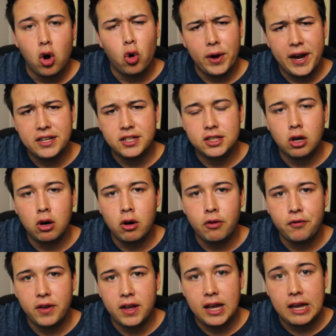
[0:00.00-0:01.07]
or eat a
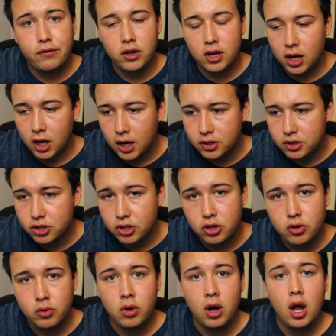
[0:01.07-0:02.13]
toffee. If you can't
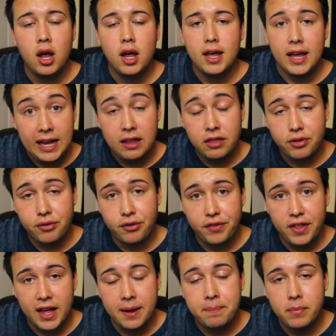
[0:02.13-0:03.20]
do either
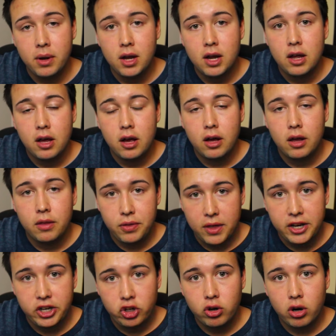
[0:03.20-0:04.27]
of them,
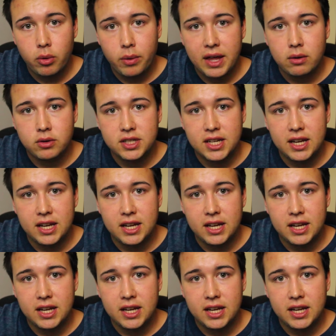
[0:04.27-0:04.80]
then you are without